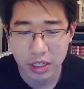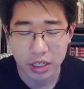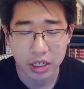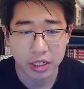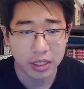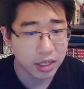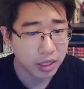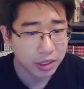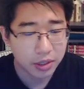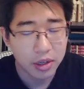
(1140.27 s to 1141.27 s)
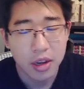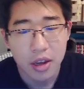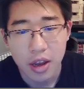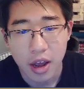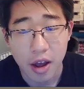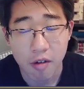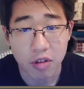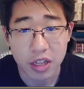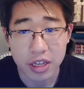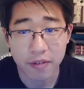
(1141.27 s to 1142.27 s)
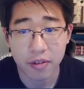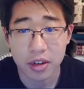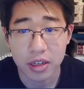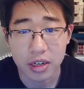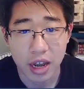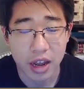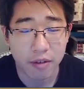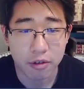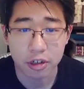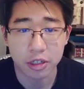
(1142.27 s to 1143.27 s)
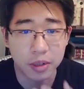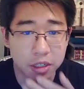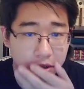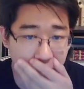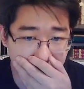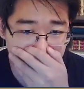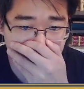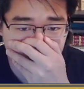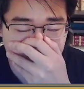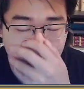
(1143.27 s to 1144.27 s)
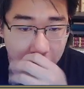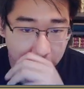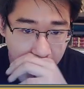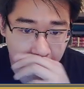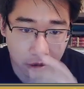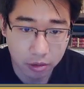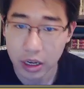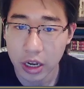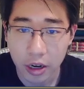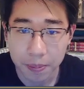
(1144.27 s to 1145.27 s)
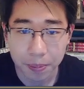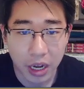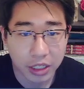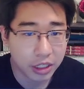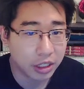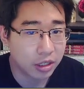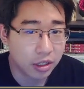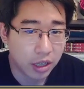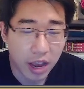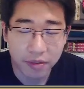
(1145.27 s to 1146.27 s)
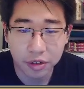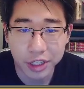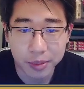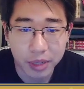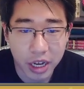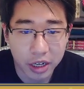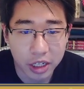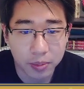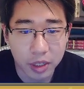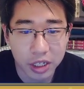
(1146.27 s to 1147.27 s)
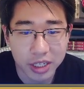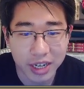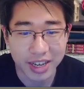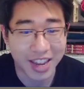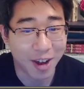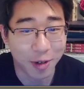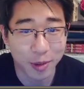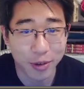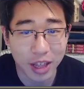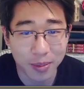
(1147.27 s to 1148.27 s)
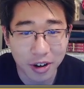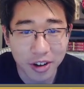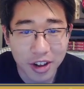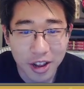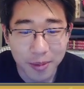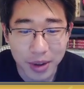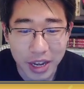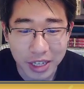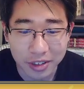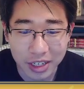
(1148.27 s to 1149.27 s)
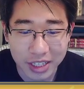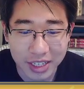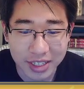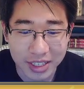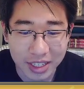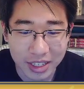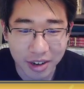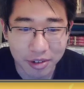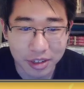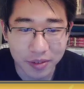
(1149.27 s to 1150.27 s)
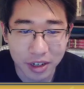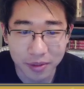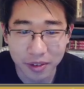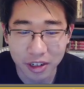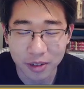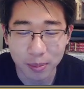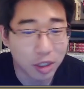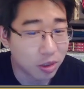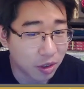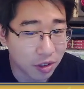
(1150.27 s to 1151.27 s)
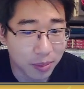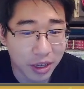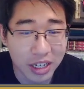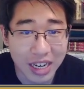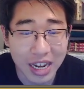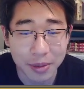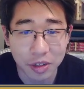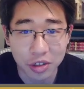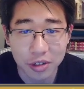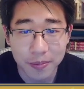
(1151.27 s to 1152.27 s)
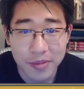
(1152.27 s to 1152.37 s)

Sinix, we definitely did not have a response to this. So I just have to chip down as much as I can with the Weather Ball. But as you guys can see, that was very, very miserable amount of damage.